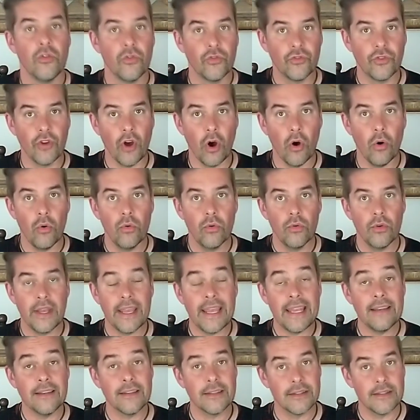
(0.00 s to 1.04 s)
So
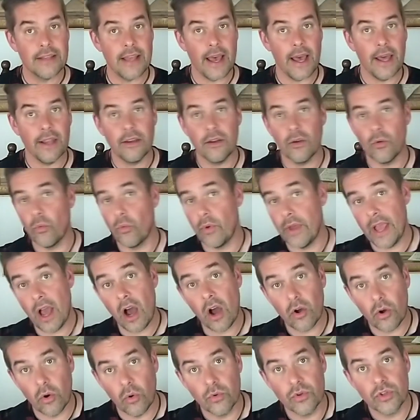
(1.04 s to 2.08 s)
instead we
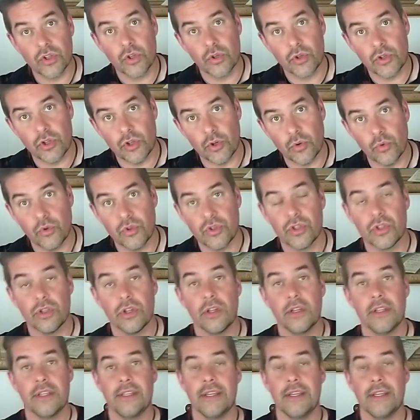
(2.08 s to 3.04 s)
are going to use